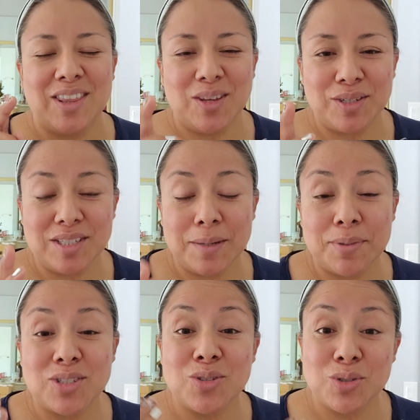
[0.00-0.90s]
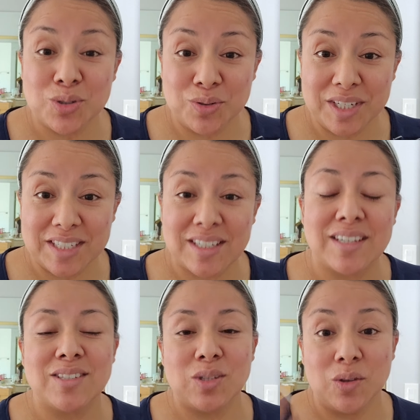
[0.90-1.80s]
Third step is to treat.
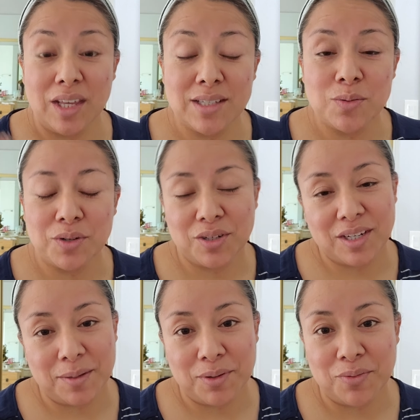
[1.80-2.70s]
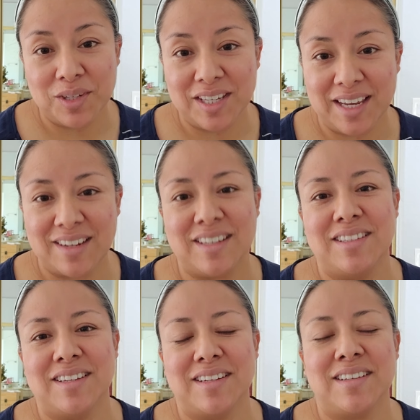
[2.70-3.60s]
So that's where you're going to be really adding the